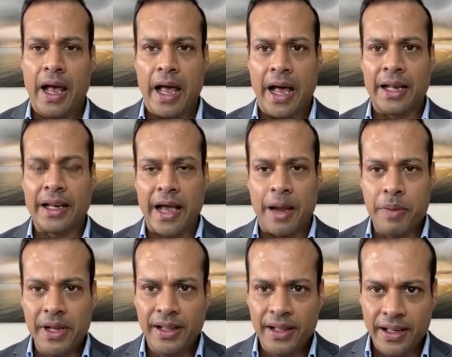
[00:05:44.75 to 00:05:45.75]
And I
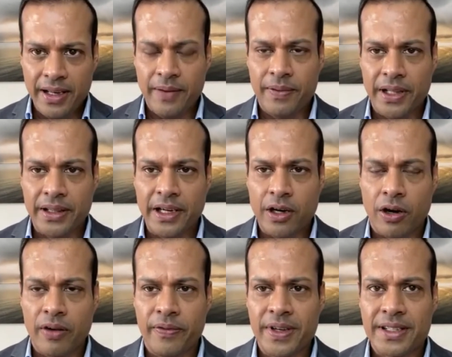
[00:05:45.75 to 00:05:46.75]
believe that the
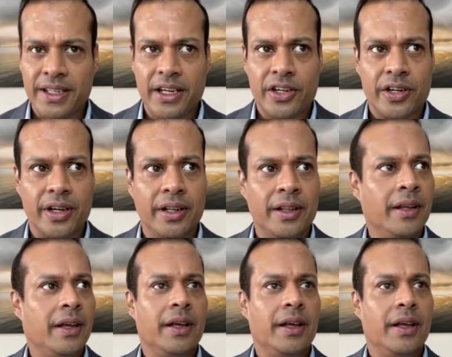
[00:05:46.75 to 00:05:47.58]
conversation